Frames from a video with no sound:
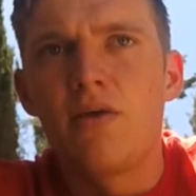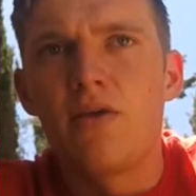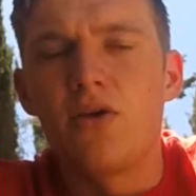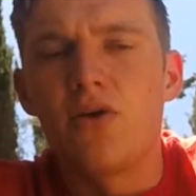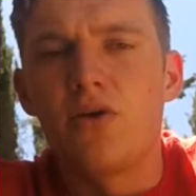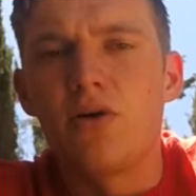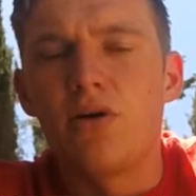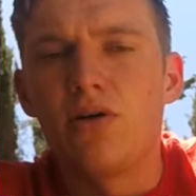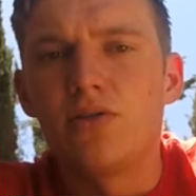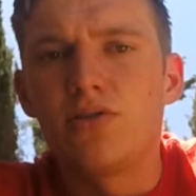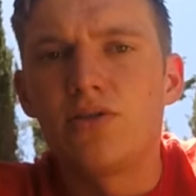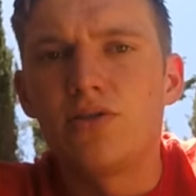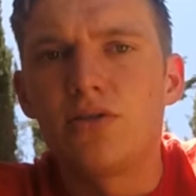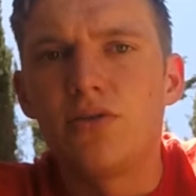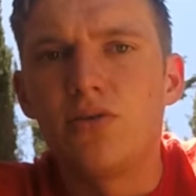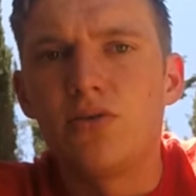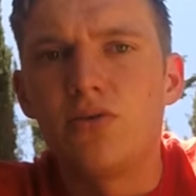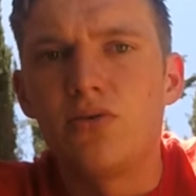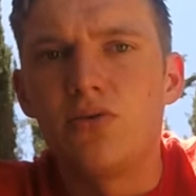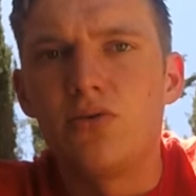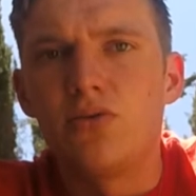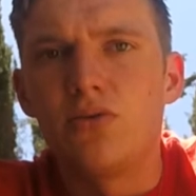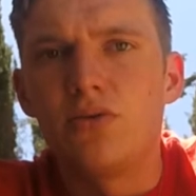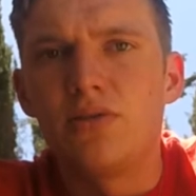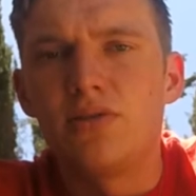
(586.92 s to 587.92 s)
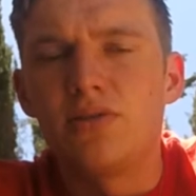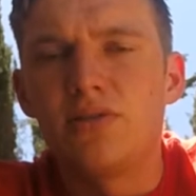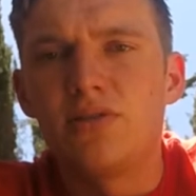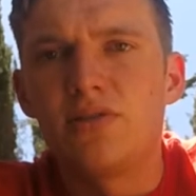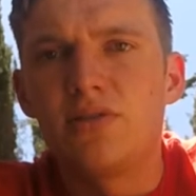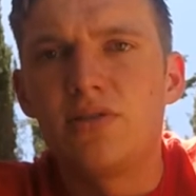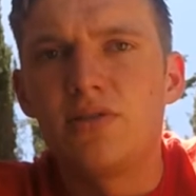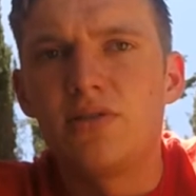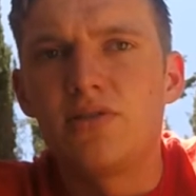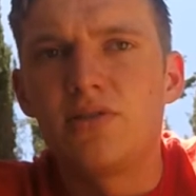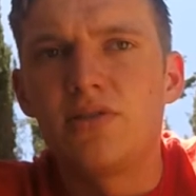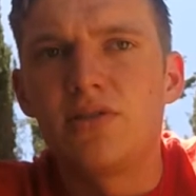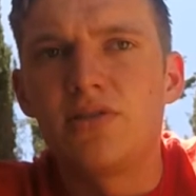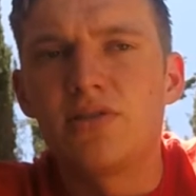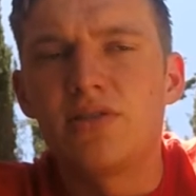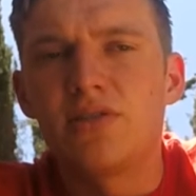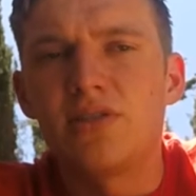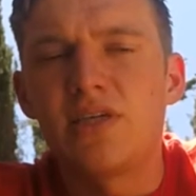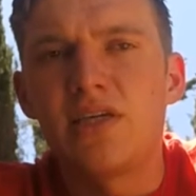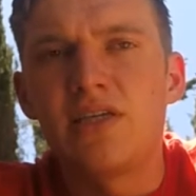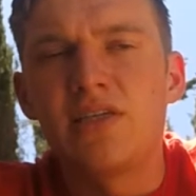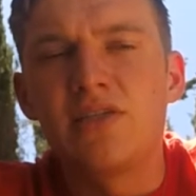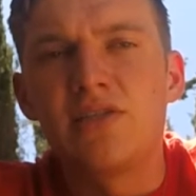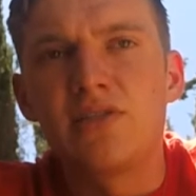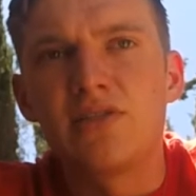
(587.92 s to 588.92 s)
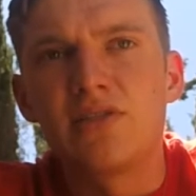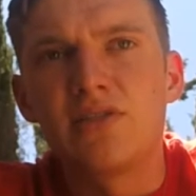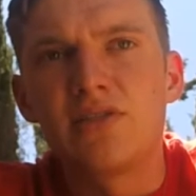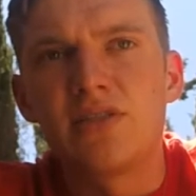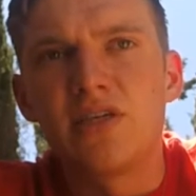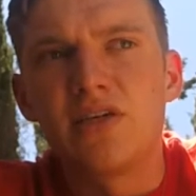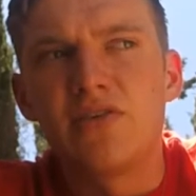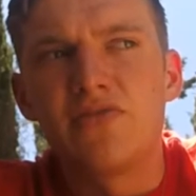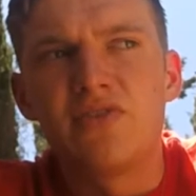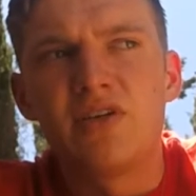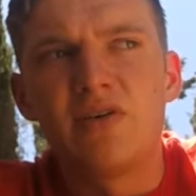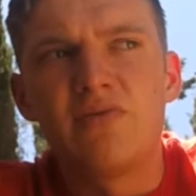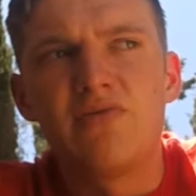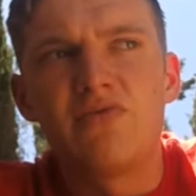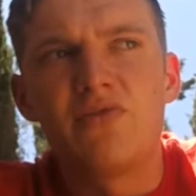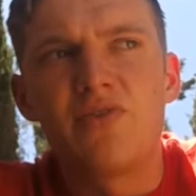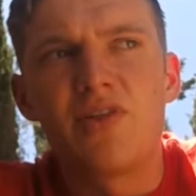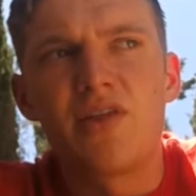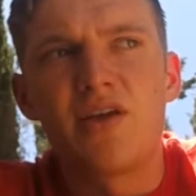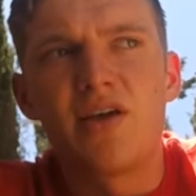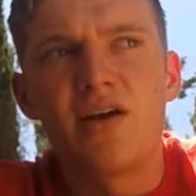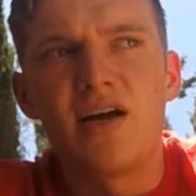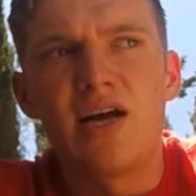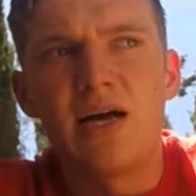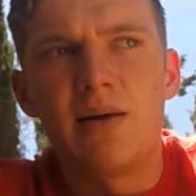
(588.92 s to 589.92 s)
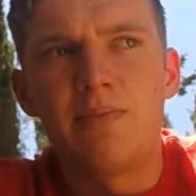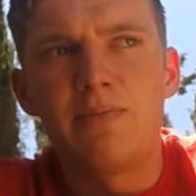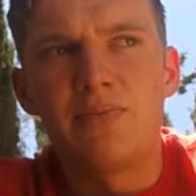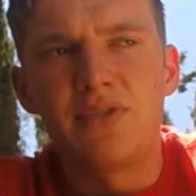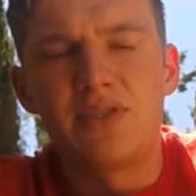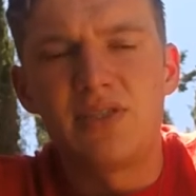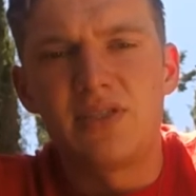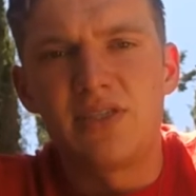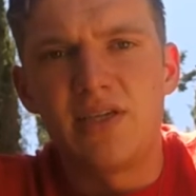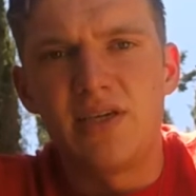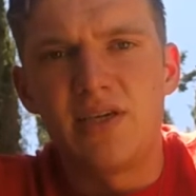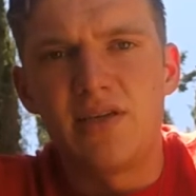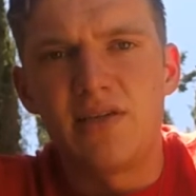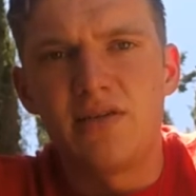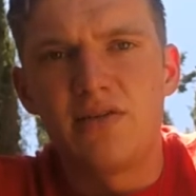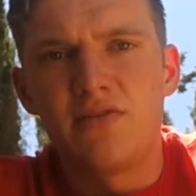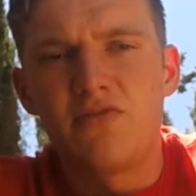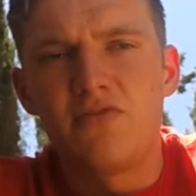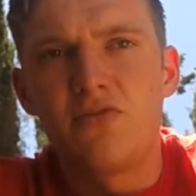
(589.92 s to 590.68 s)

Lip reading: You're setting yourself up for the opposite.